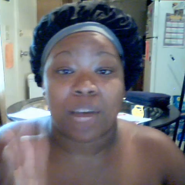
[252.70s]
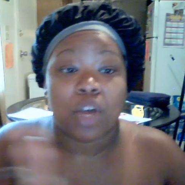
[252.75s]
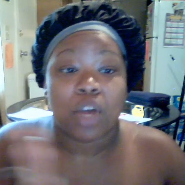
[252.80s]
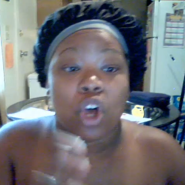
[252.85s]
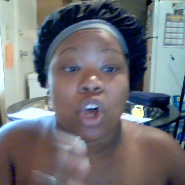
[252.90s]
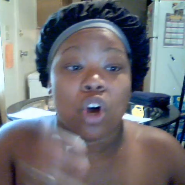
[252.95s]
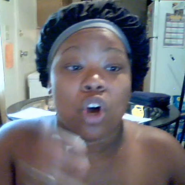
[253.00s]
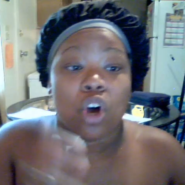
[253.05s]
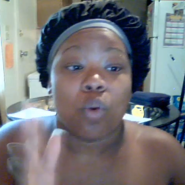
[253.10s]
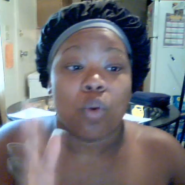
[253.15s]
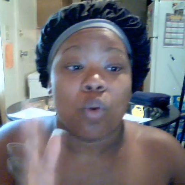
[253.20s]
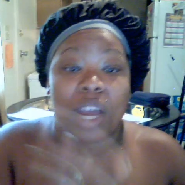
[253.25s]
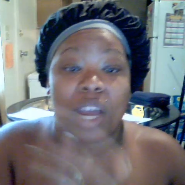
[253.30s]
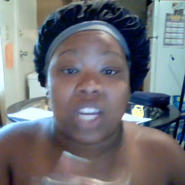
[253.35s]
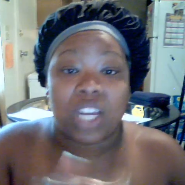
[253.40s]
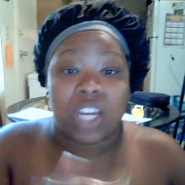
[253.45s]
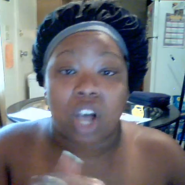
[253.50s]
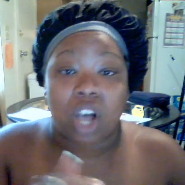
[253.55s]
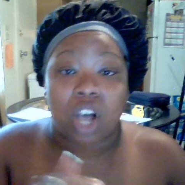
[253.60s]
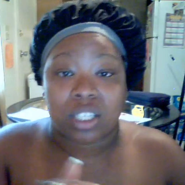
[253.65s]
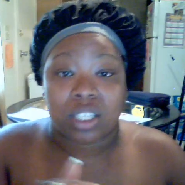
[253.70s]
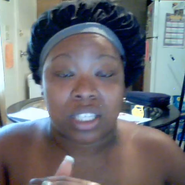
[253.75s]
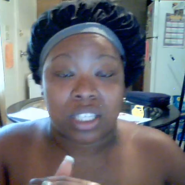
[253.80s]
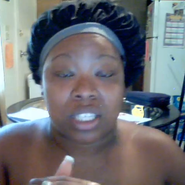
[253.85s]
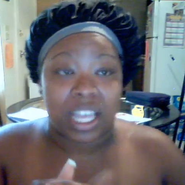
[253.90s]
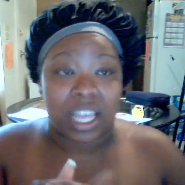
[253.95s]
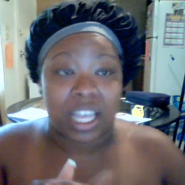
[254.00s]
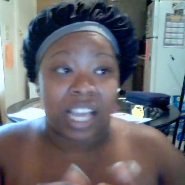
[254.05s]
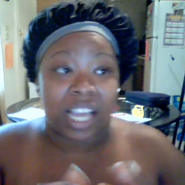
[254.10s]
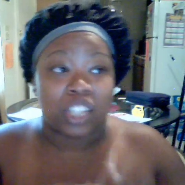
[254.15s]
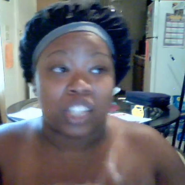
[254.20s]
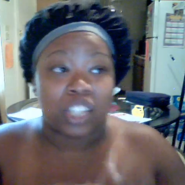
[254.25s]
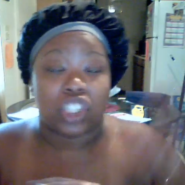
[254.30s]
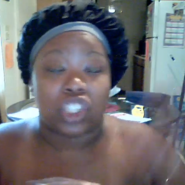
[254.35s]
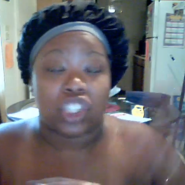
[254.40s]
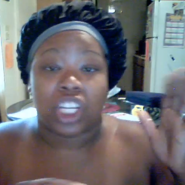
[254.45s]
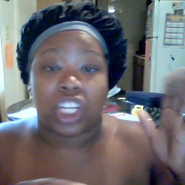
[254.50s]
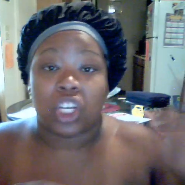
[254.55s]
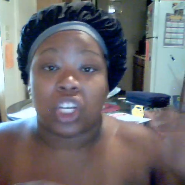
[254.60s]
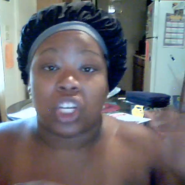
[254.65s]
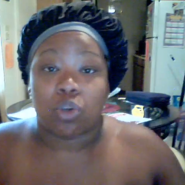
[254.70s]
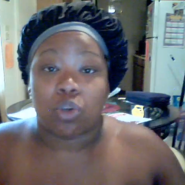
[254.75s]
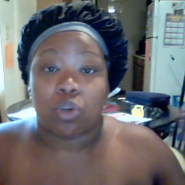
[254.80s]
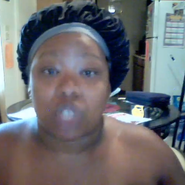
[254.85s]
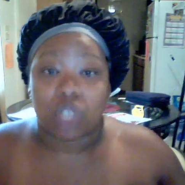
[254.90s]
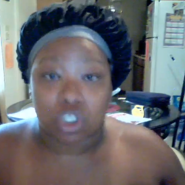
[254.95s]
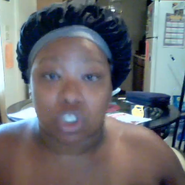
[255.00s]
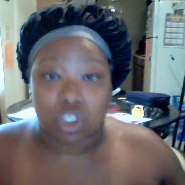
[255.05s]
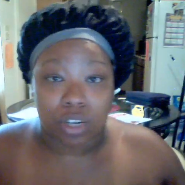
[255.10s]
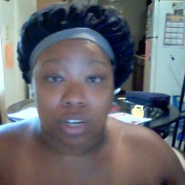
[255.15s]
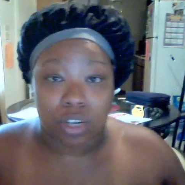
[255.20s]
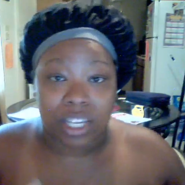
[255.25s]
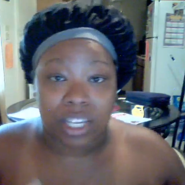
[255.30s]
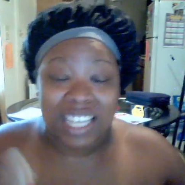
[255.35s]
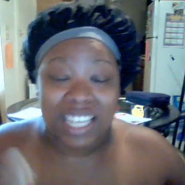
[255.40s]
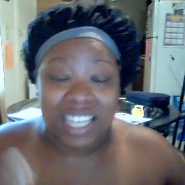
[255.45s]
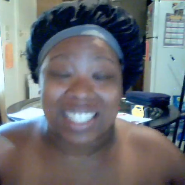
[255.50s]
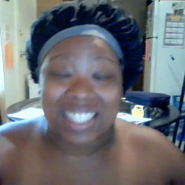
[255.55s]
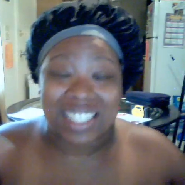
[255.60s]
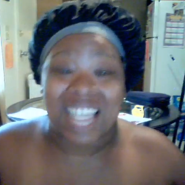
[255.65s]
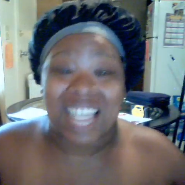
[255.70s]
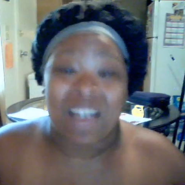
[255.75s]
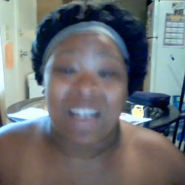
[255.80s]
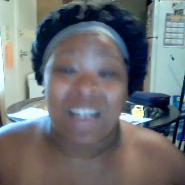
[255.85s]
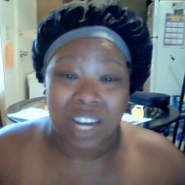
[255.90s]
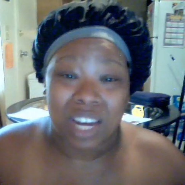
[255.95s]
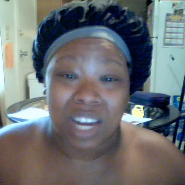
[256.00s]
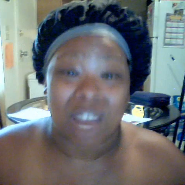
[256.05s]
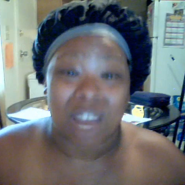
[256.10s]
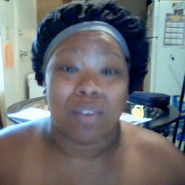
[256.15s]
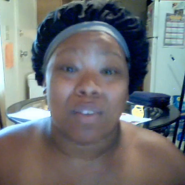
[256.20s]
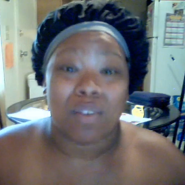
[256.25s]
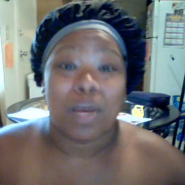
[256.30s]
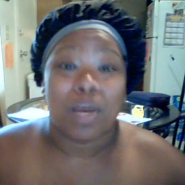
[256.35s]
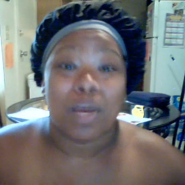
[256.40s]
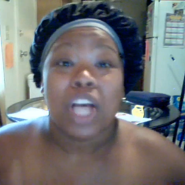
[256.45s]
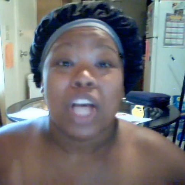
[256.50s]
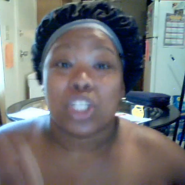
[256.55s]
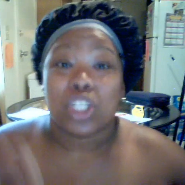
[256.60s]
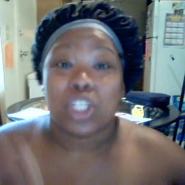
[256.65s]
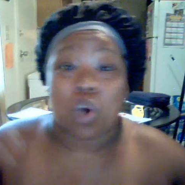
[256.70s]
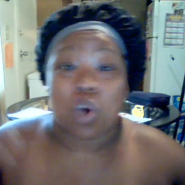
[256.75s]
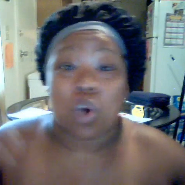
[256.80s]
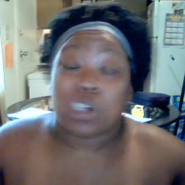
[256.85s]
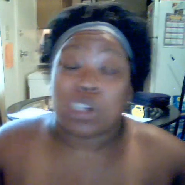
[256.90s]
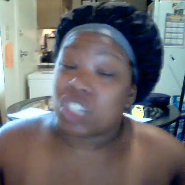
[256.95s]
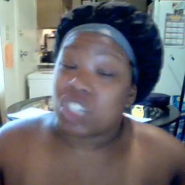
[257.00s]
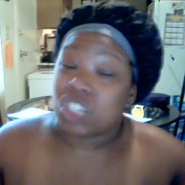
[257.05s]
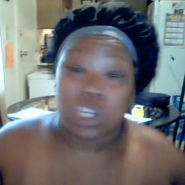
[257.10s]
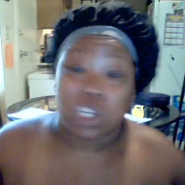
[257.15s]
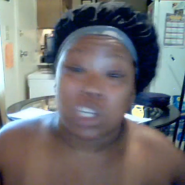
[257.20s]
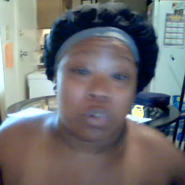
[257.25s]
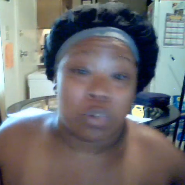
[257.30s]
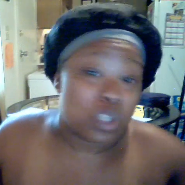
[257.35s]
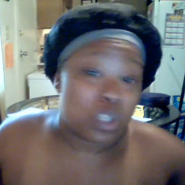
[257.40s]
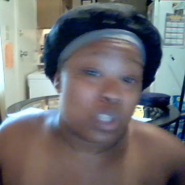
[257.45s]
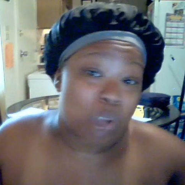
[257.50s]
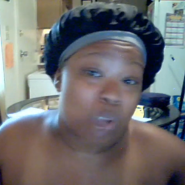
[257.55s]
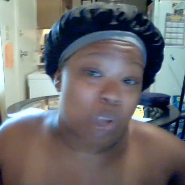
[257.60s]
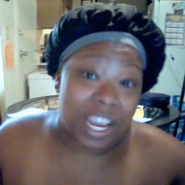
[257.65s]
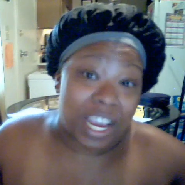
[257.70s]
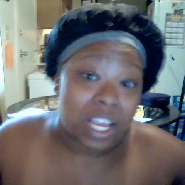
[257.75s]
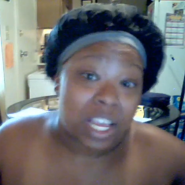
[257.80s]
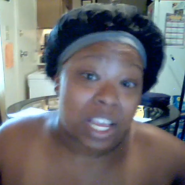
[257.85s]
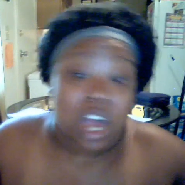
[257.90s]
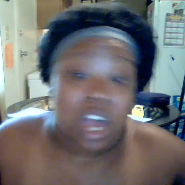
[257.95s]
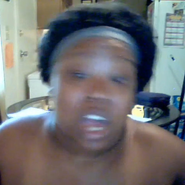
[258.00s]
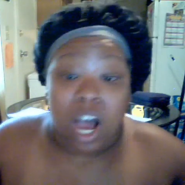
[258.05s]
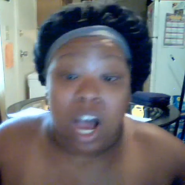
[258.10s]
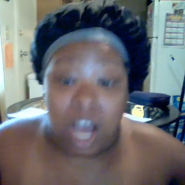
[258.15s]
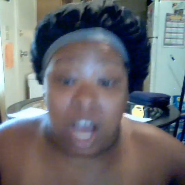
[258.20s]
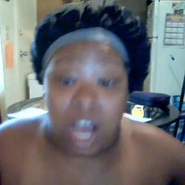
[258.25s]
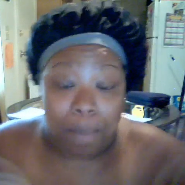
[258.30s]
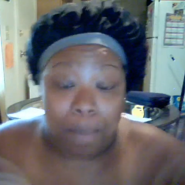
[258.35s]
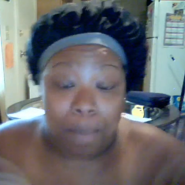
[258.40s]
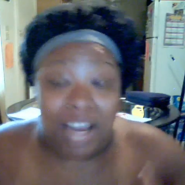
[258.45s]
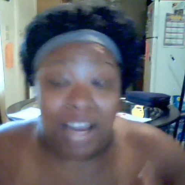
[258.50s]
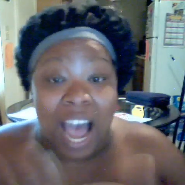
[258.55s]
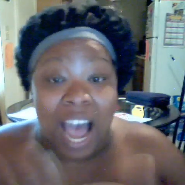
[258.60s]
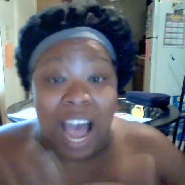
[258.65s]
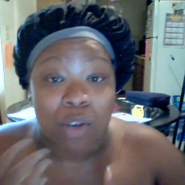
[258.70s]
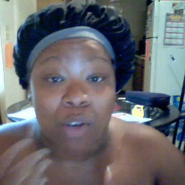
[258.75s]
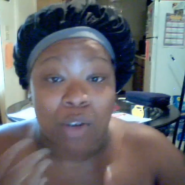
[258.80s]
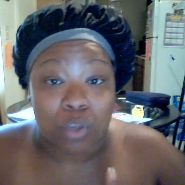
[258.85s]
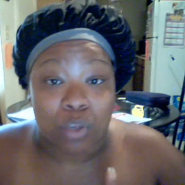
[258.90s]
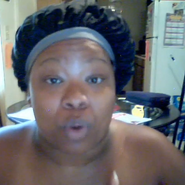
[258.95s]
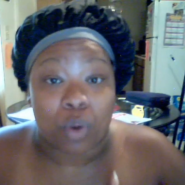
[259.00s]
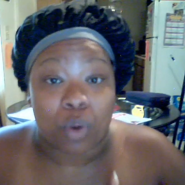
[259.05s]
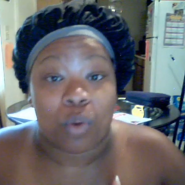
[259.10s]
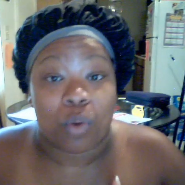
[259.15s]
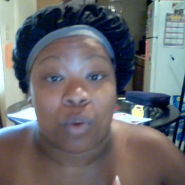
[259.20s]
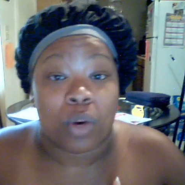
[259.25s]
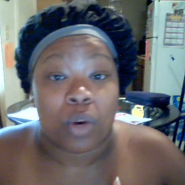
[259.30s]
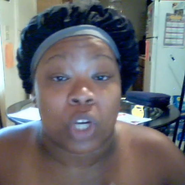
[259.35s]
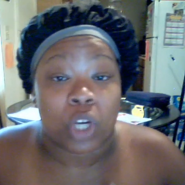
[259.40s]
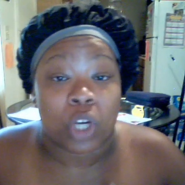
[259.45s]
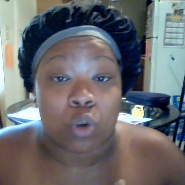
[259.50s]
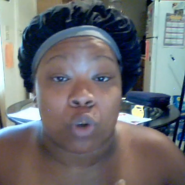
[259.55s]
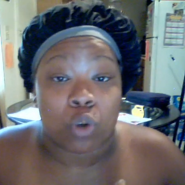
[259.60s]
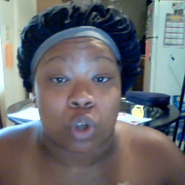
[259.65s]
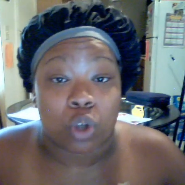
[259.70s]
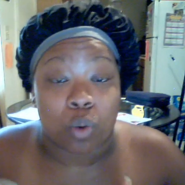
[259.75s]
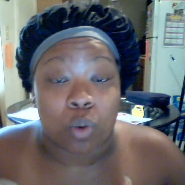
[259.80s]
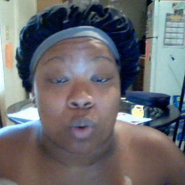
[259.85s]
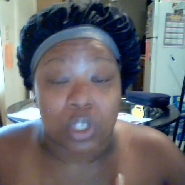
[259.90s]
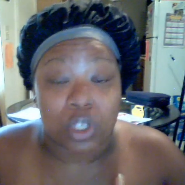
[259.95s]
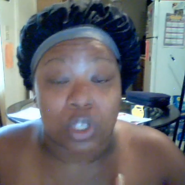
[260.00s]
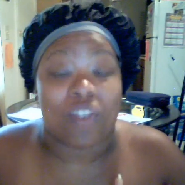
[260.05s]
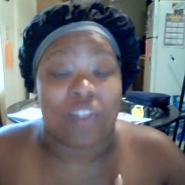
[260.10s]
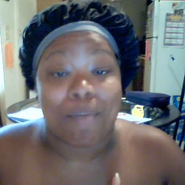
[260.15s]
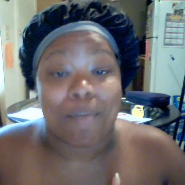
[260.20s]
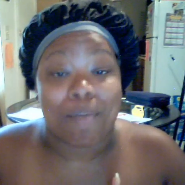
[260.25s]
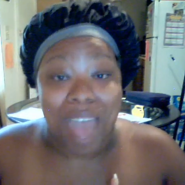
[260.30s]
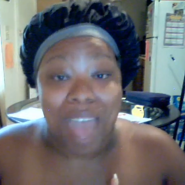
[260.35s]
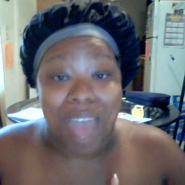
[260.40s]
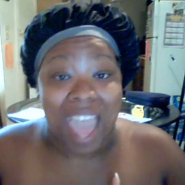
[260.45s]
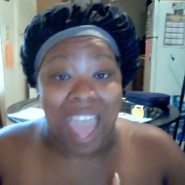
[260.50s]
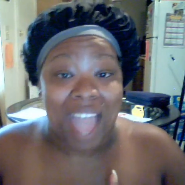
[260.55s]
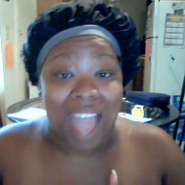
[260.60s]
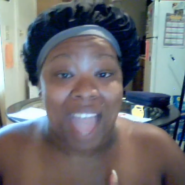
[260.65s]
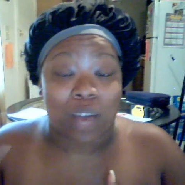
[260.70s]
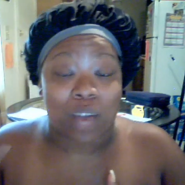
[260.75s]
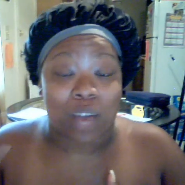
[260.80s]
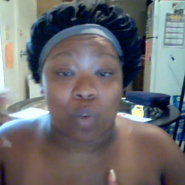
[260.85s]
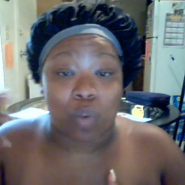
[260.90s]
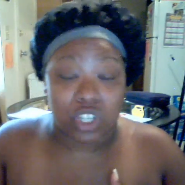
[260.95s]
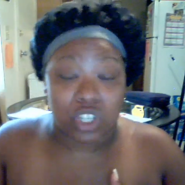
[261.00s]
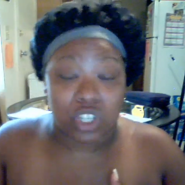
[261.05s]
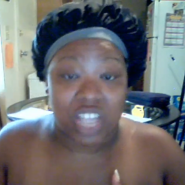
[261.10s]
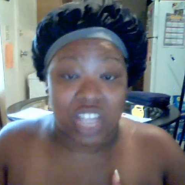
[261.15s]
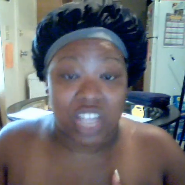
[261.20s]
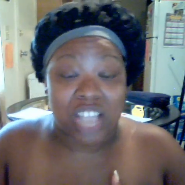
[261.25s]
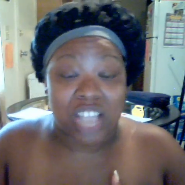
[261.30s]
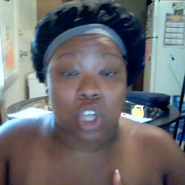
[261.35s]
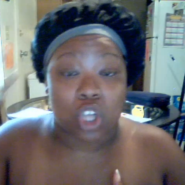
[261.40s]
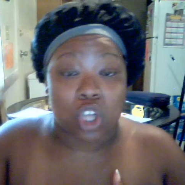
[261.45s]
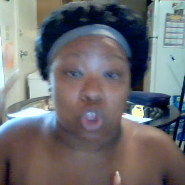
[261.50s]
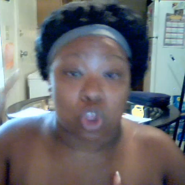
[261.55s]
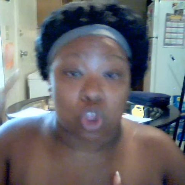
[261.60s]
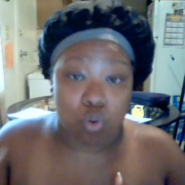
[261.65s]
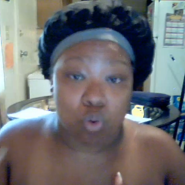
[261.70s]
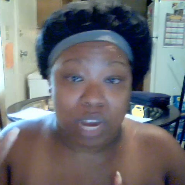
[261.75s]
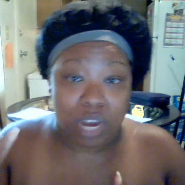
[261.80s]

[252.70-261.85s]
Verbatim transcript: weight loss thing, she usually drink eats seven of them. So when she loses weight, um, but I only went with what goes what's on the bag, which says three.